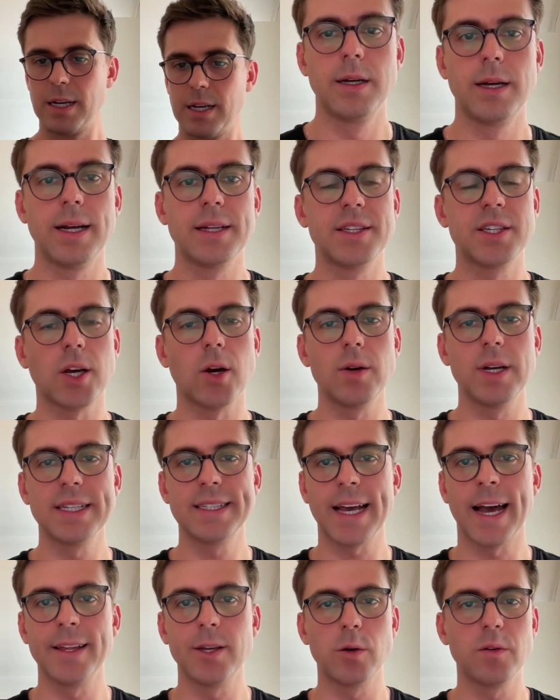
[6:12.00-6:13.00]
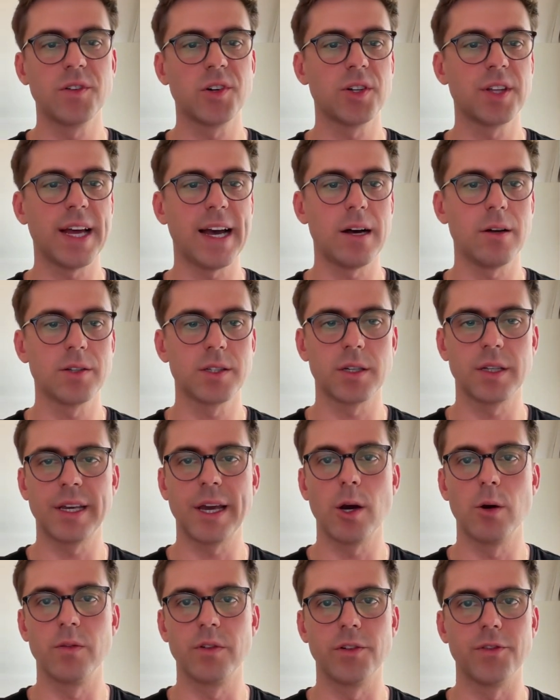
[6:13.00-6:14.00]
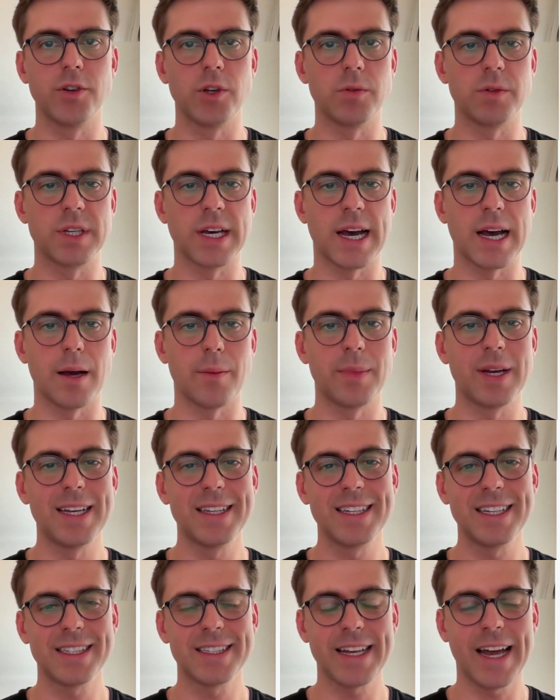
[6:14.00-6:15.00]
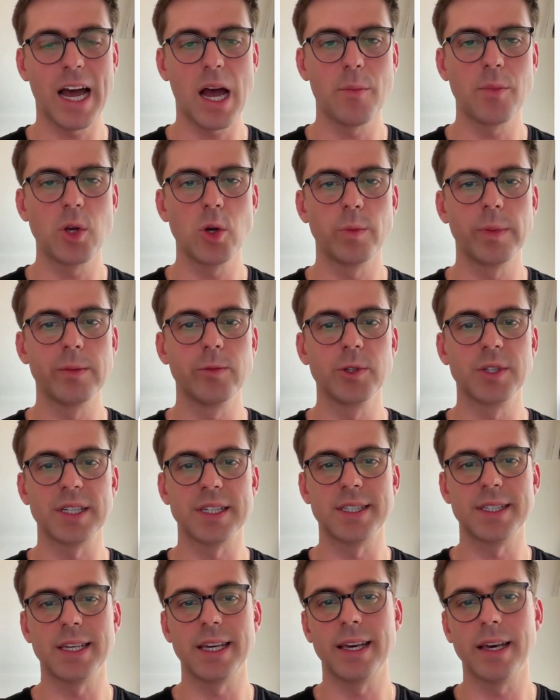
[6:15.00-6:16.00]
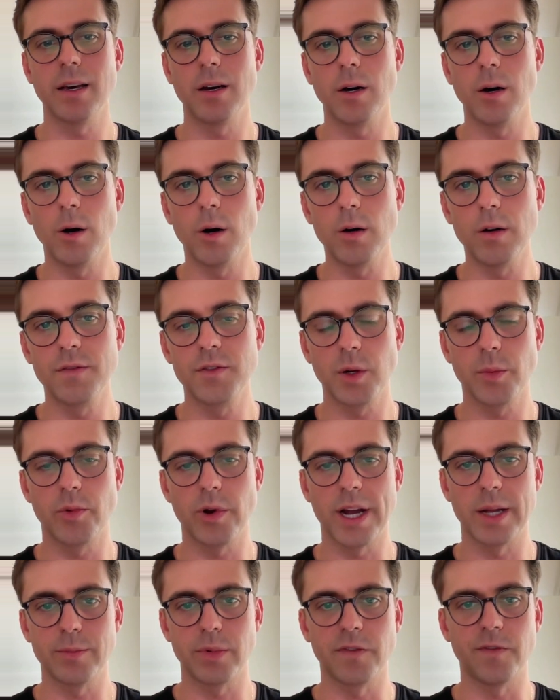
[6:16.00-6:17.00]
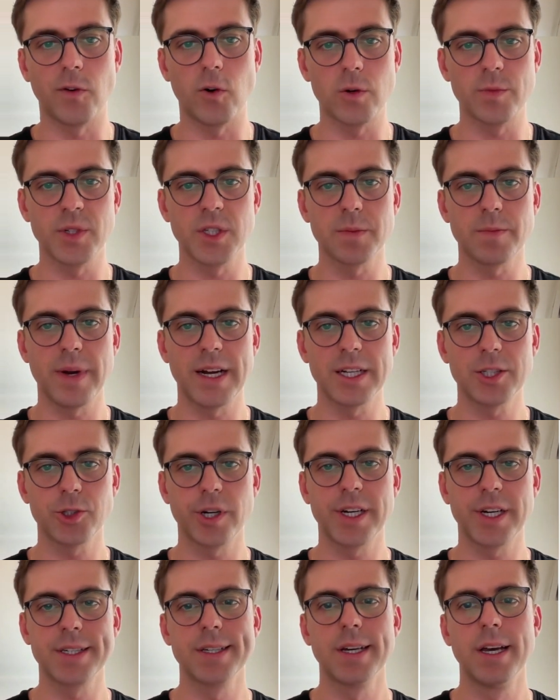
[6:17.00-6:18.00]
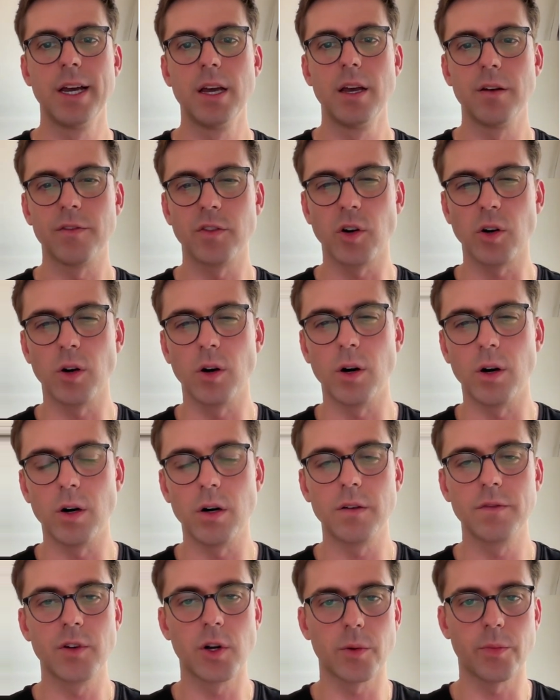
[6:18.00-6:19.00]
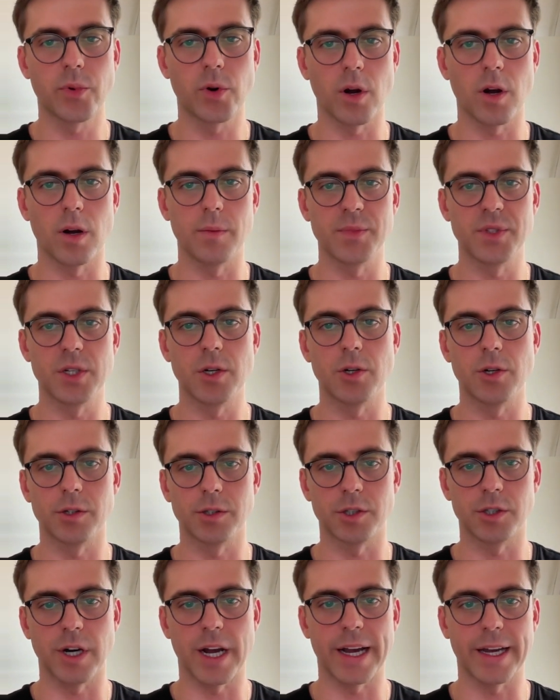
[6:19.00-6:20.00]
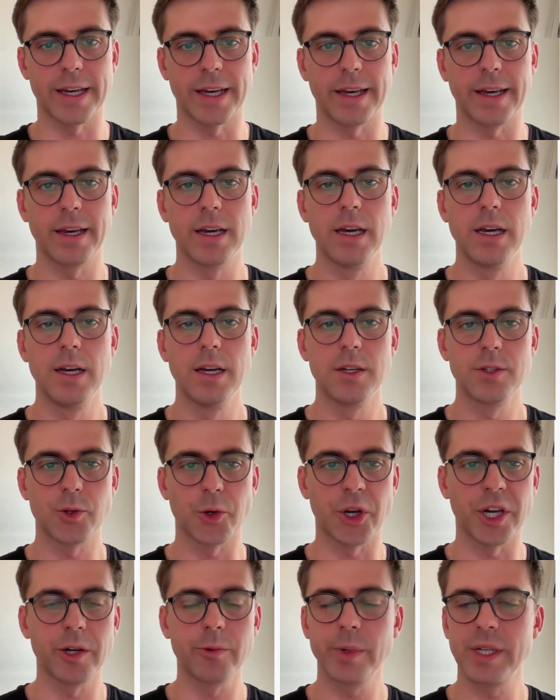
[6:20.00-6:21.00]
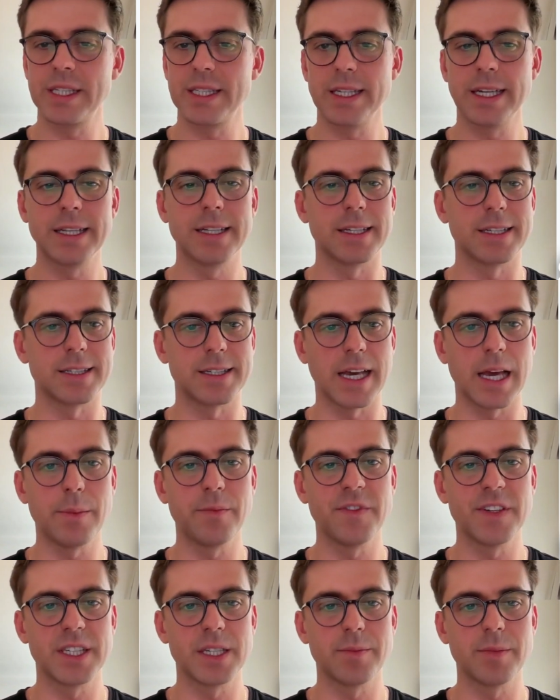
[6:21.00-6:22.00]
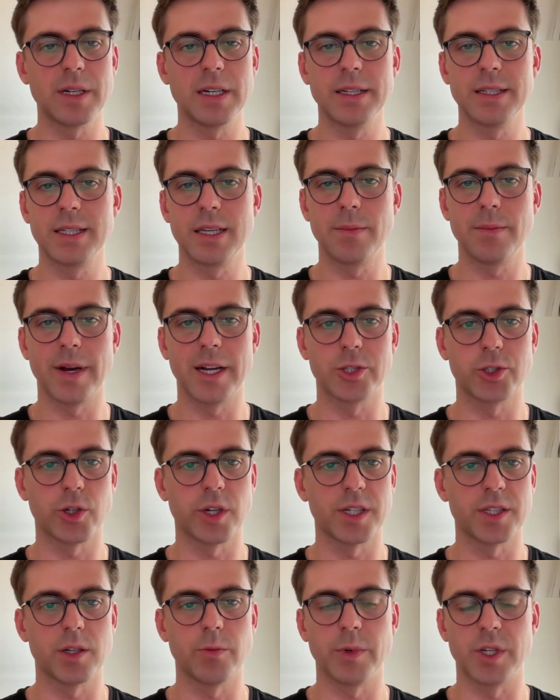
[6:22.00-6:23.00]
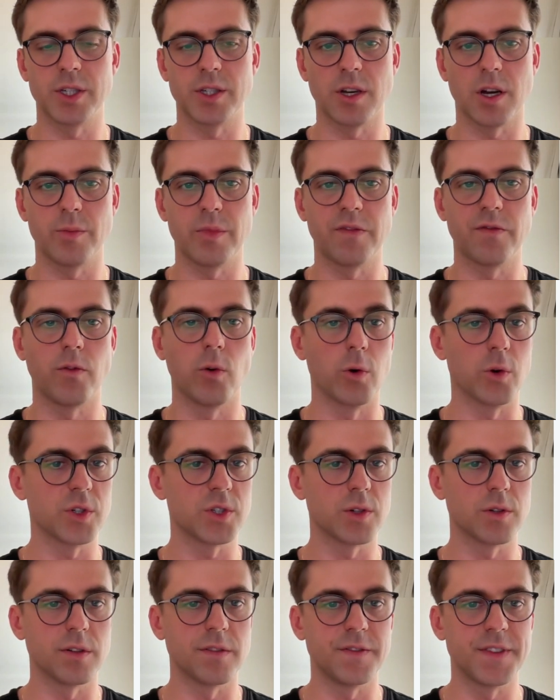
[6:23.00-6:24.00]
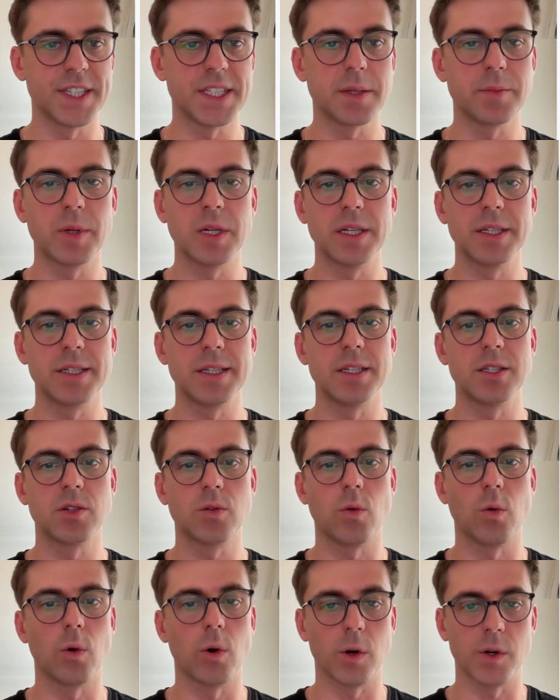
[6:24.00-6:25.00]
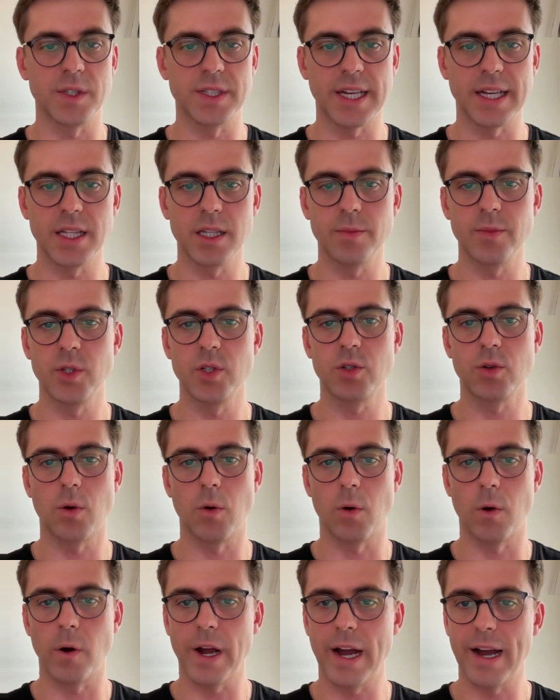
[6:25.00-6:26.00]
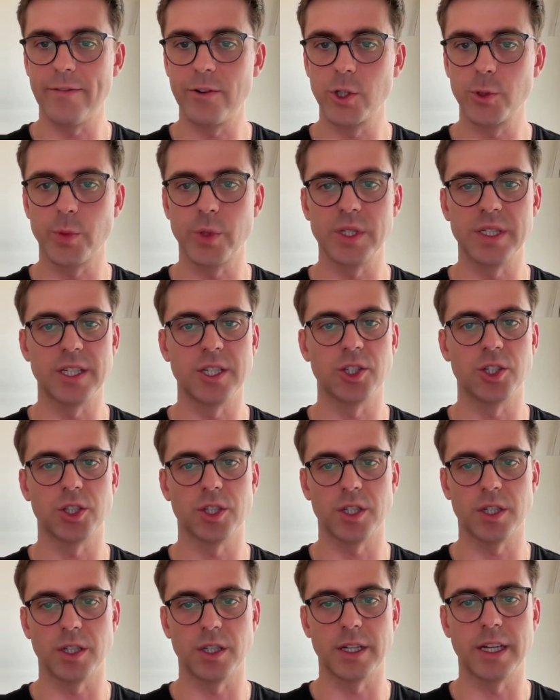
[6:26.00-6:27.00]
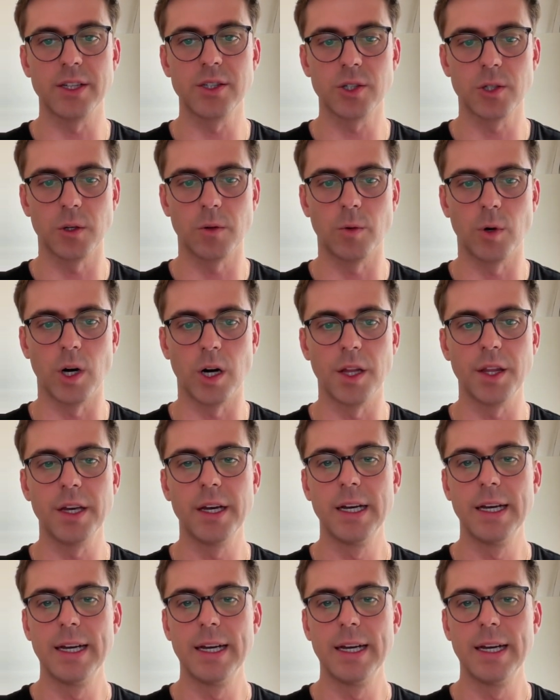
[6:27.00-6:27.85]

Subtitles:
And so let's head over now to the overview tab. In this tab, you'll be able to see all of your brand performance metrics for all of your prompts that you're tracking. So here we see the same visibility metrics that we saw before. So the visibility score, sentiment score, average position, and so on.